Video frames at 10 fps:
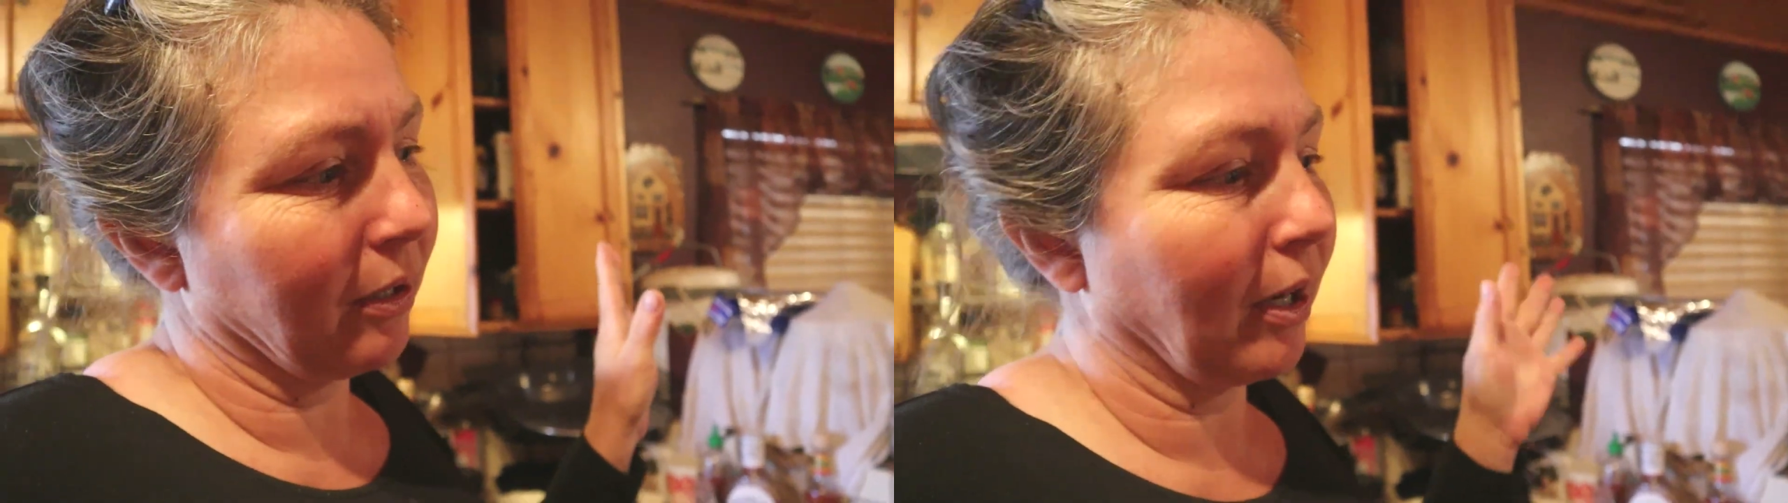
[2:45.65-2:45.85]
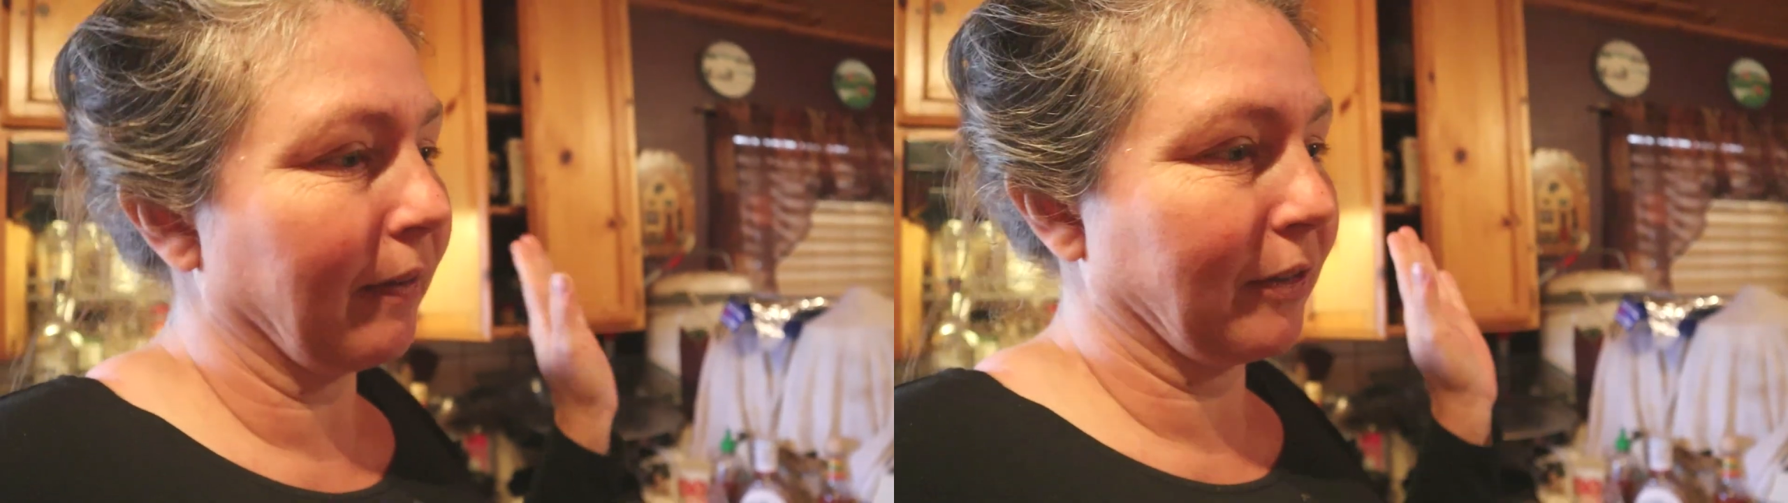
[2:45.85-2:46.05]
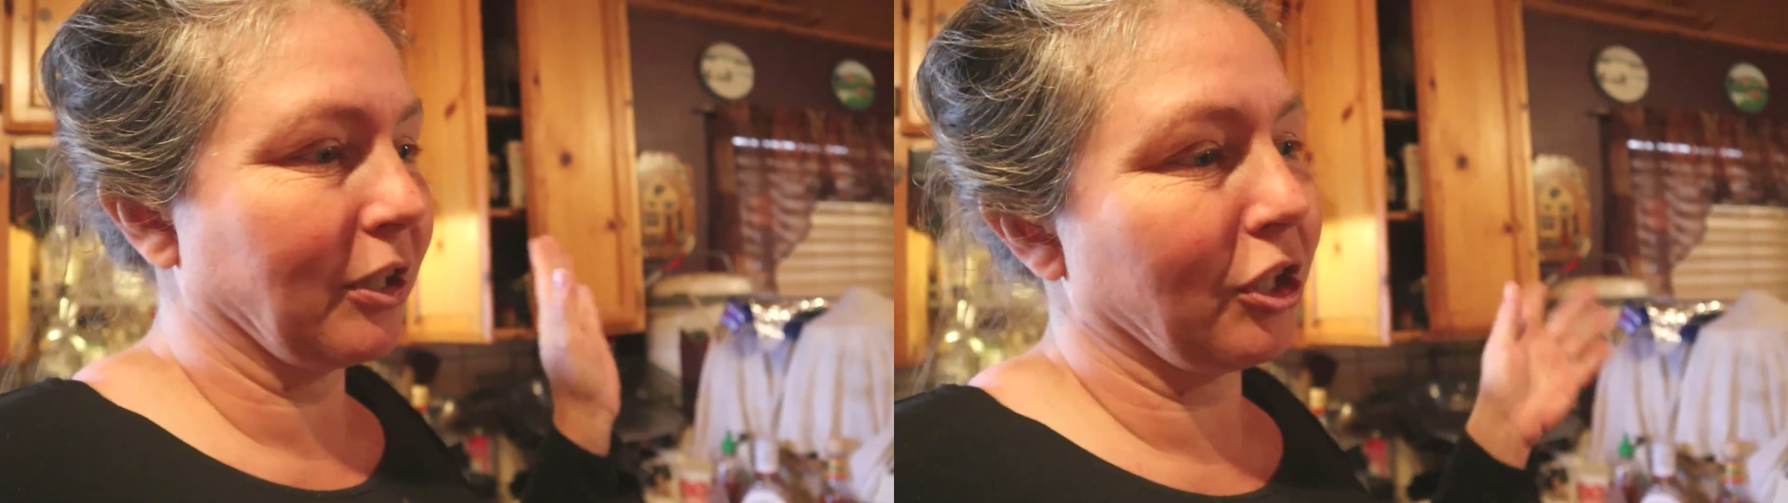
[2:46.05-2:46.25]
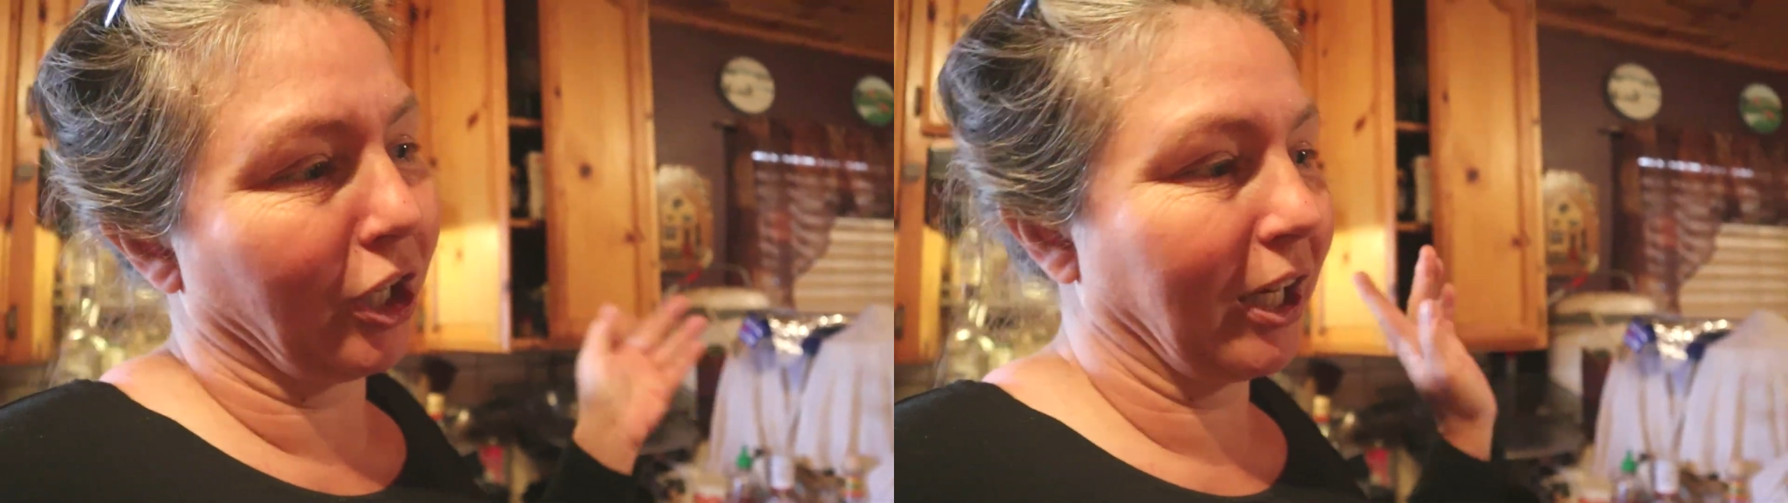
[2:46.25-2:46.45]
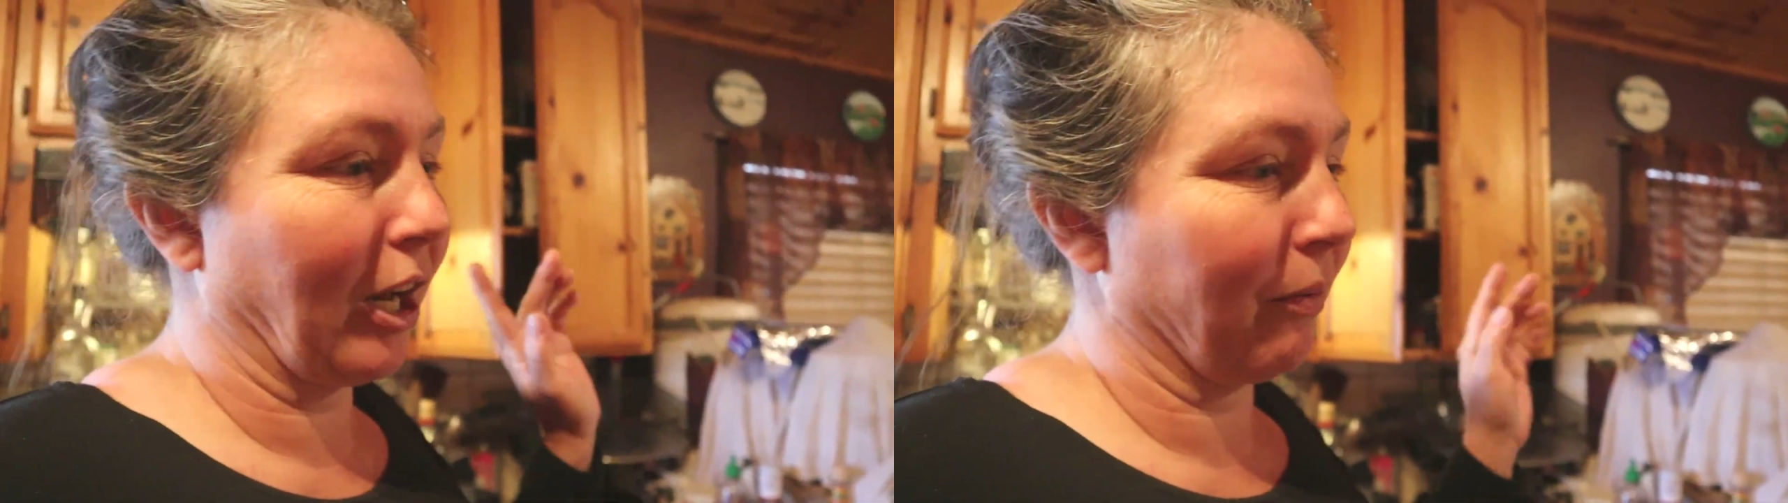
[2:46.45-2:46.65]
I have to check
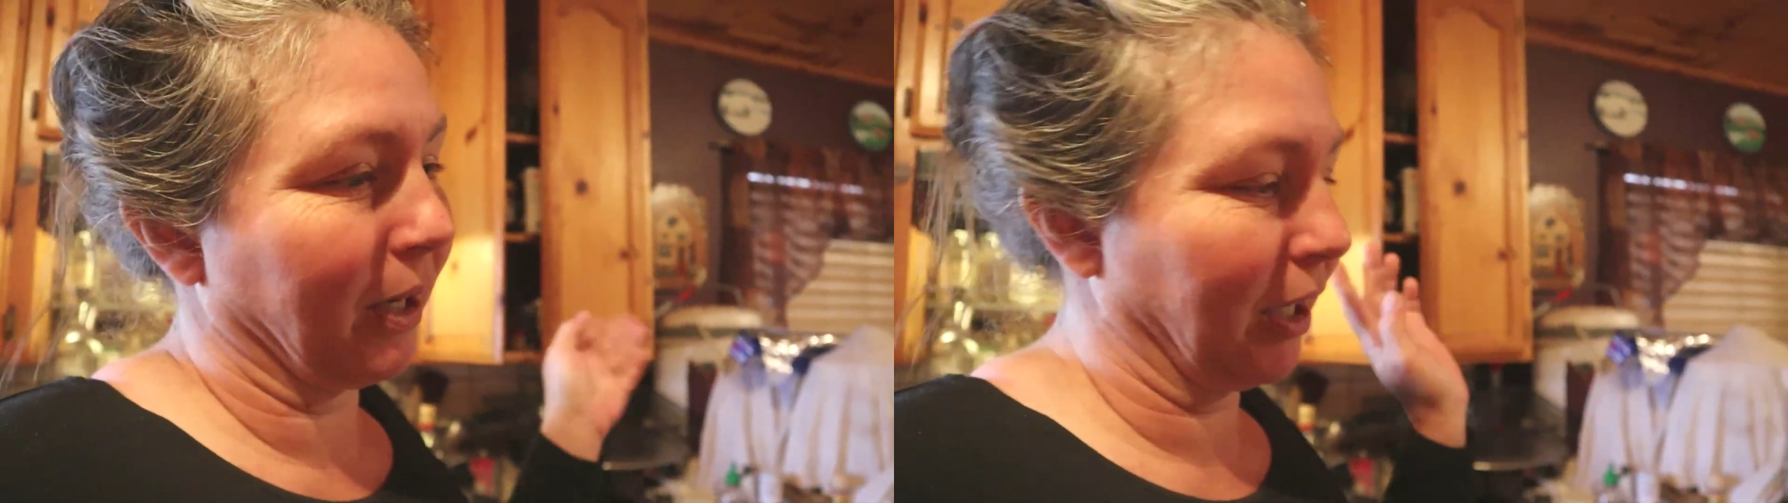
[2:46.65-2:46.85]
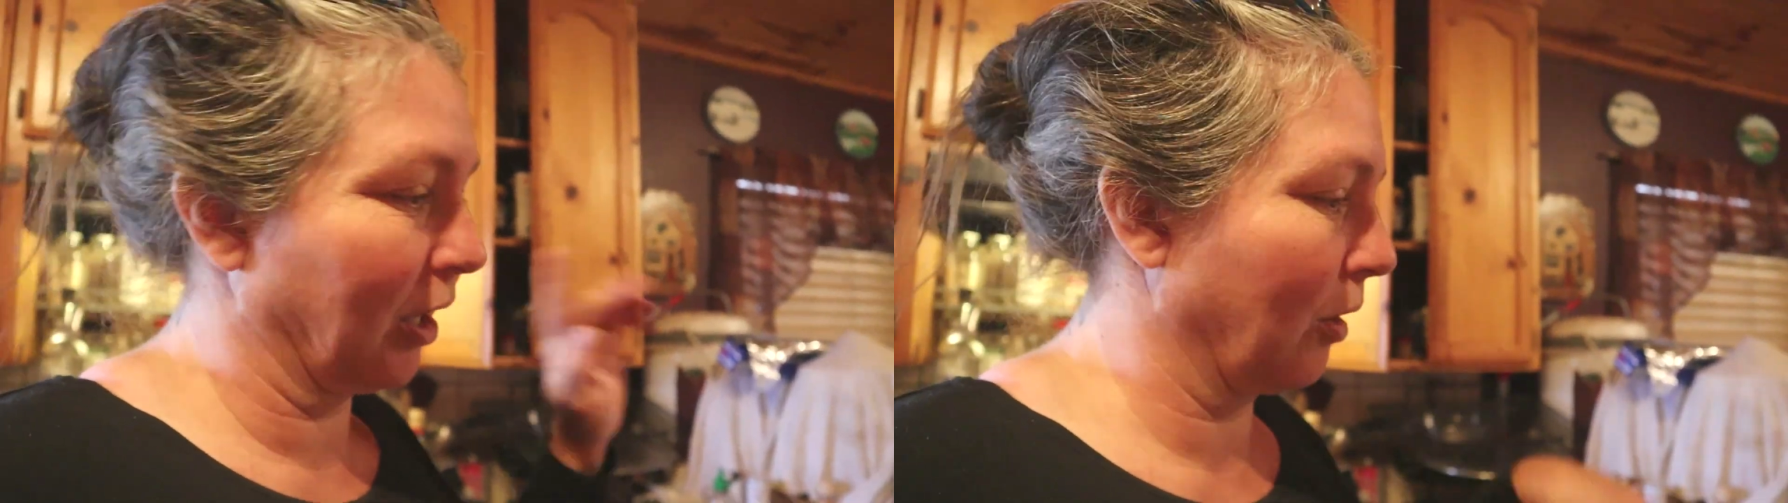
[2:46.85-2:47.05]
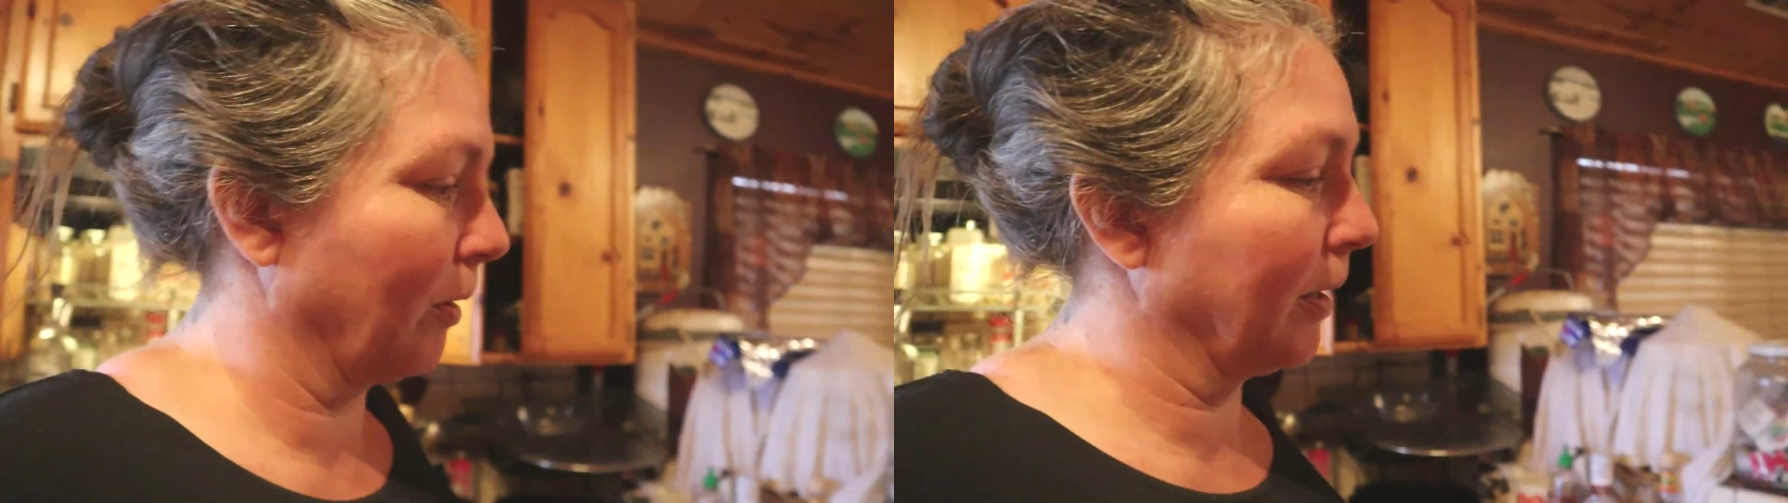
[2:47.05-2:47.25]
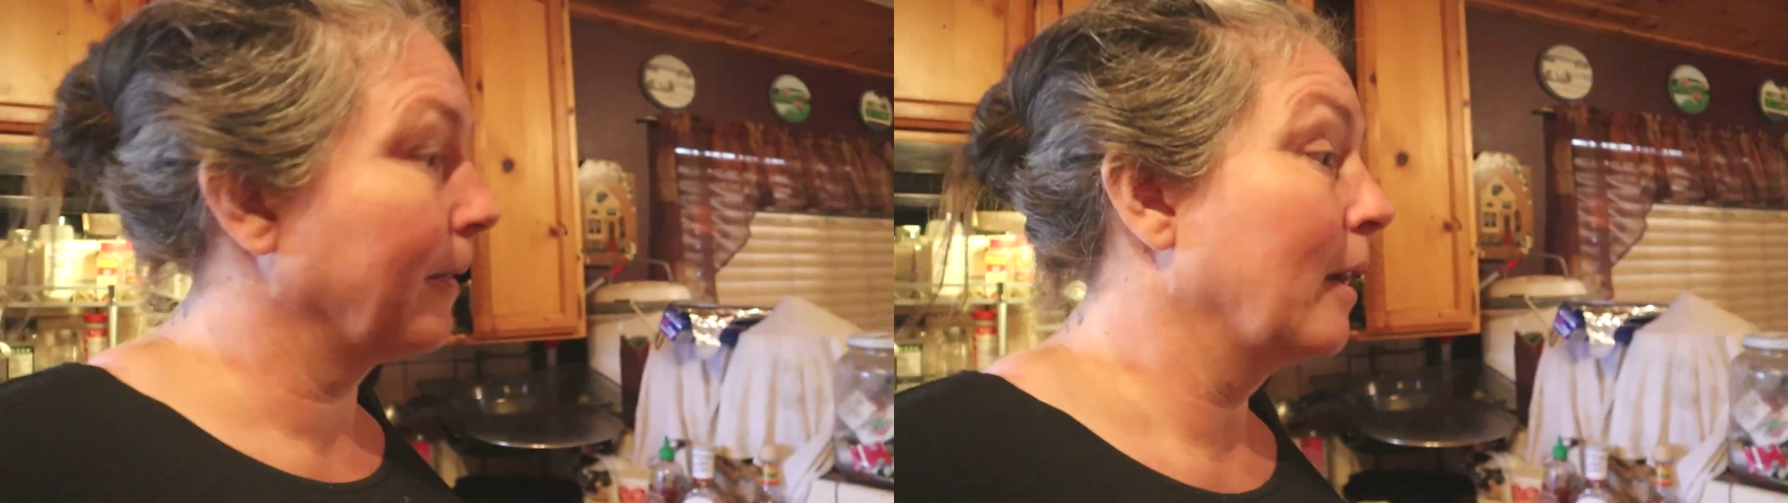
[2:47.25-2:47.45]
it out when I get going.